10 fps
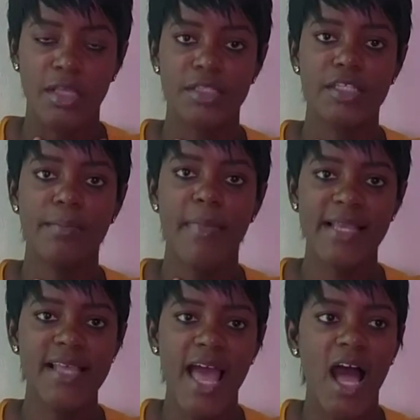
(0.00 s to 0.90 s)
To
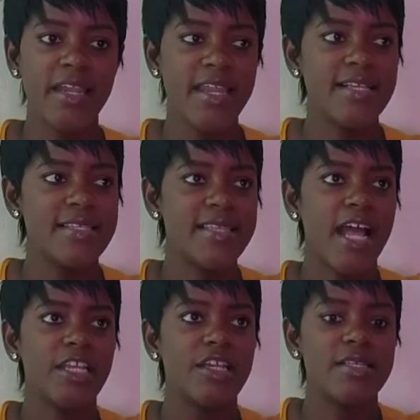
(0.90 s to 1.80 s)
better
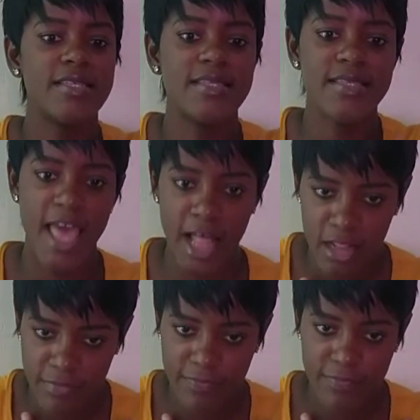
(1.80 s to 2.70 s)
understand
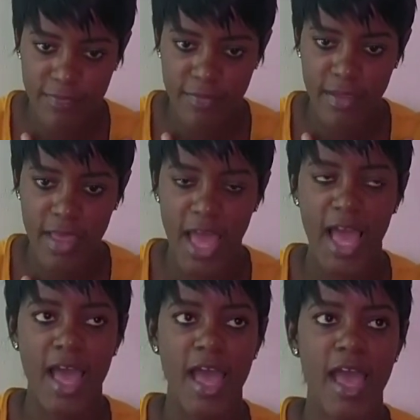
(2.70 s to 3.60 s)
yourself,
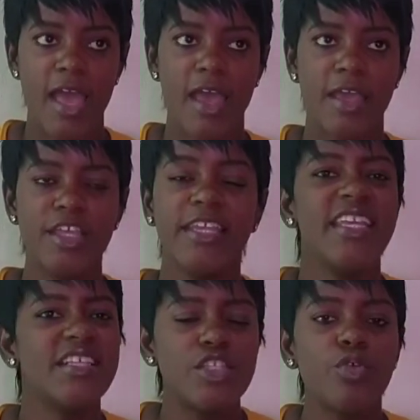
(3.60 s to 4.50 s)
you
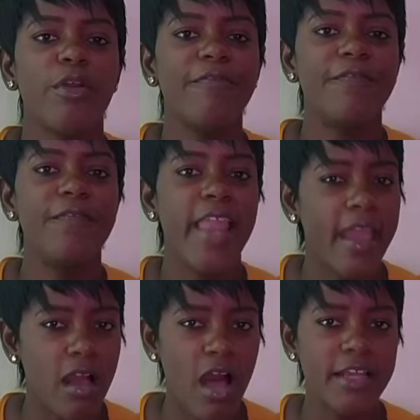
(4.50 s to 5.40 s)
need to
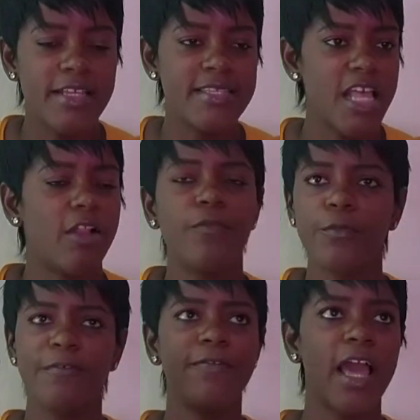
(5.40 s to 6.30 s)
reflect on yourself.
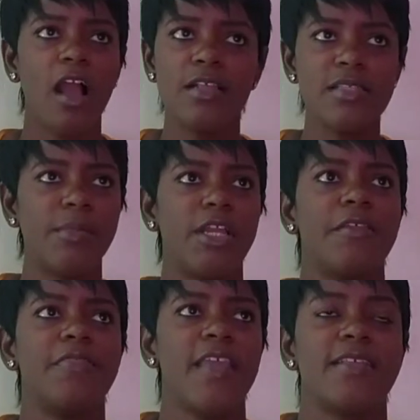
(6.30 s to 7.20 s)
Reflect on some of the
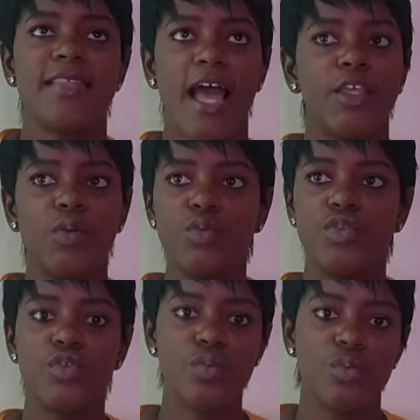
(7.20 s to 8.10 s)
things that you
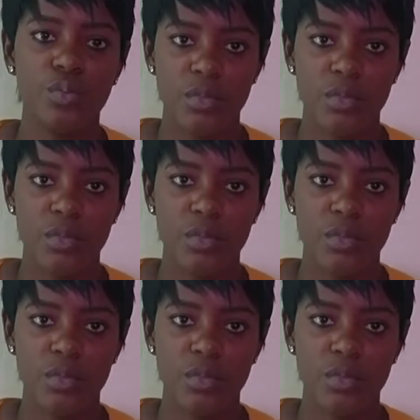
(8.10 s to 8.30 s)
do